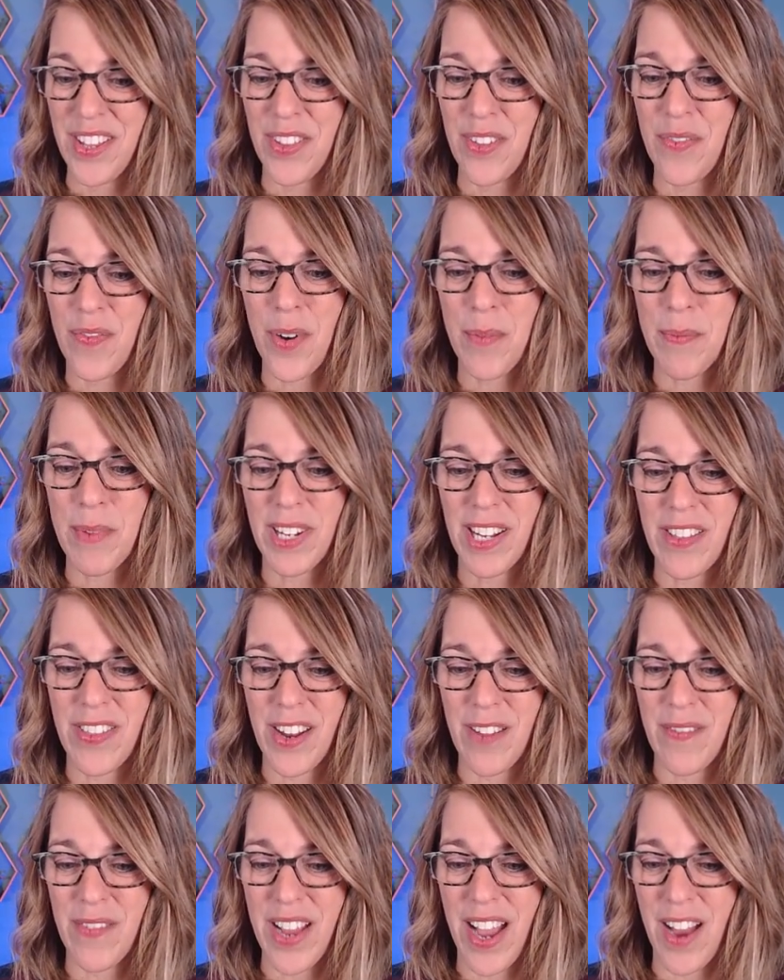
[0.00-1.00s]
the formula
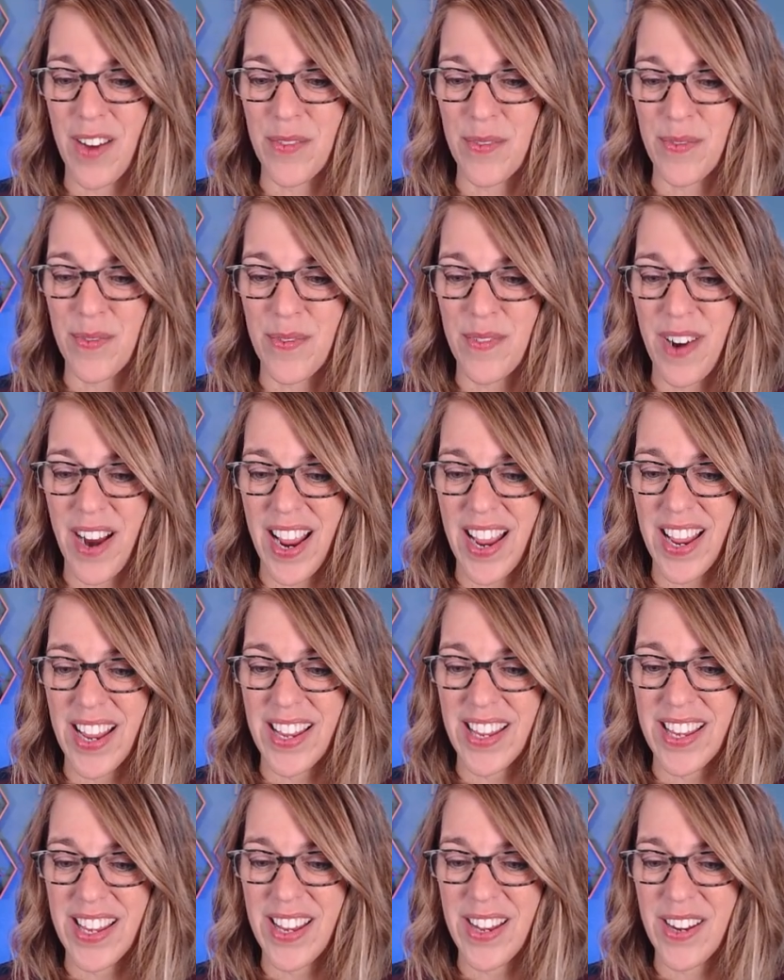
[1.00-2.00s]
that I've got
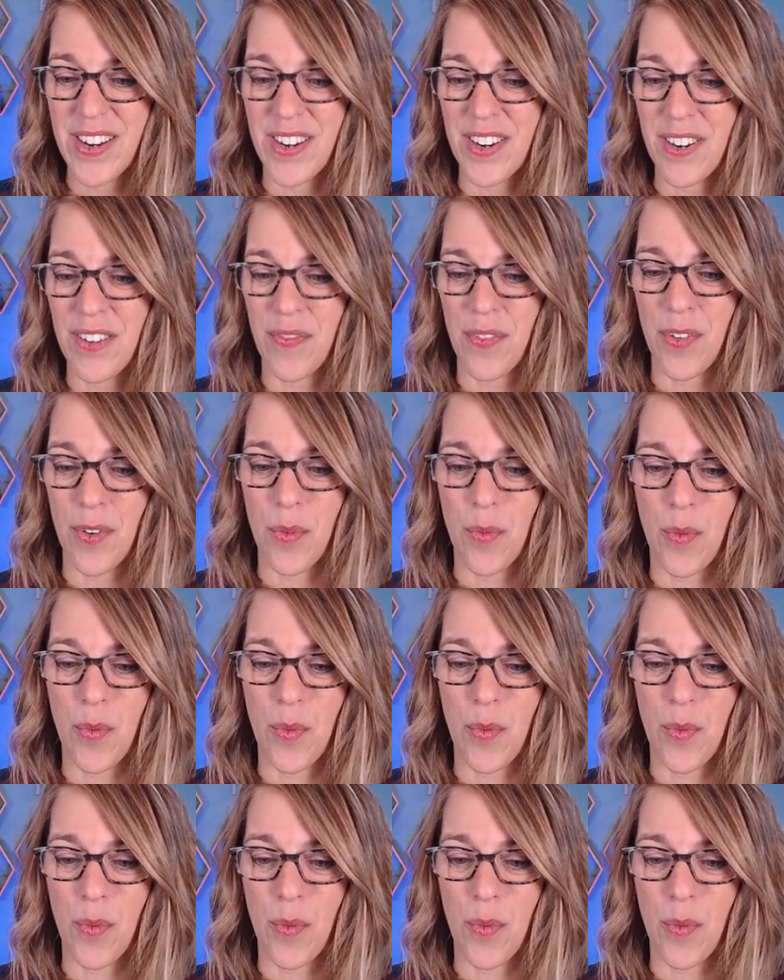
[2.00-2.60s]
right here for